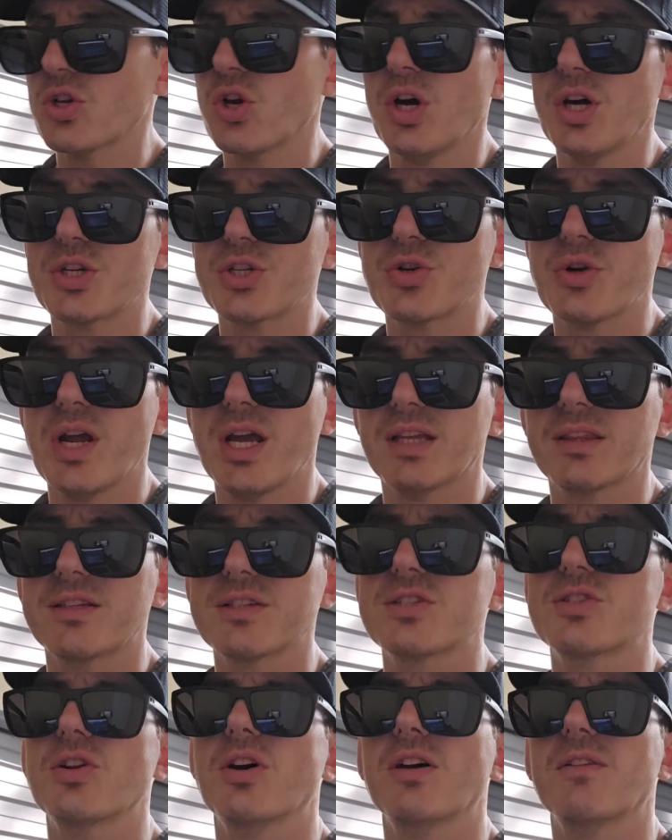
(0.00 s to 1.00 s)
contract
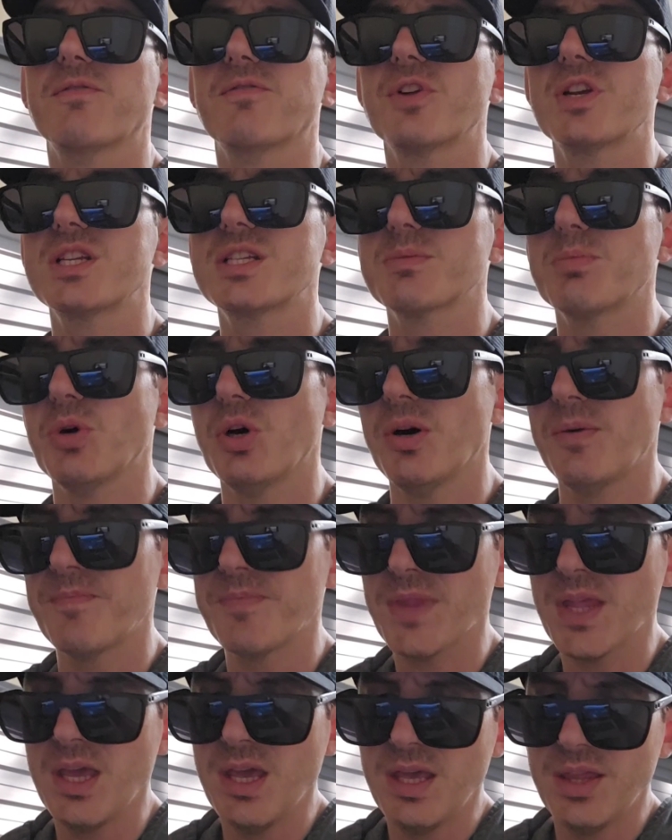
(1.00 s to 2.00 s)
is not freezable.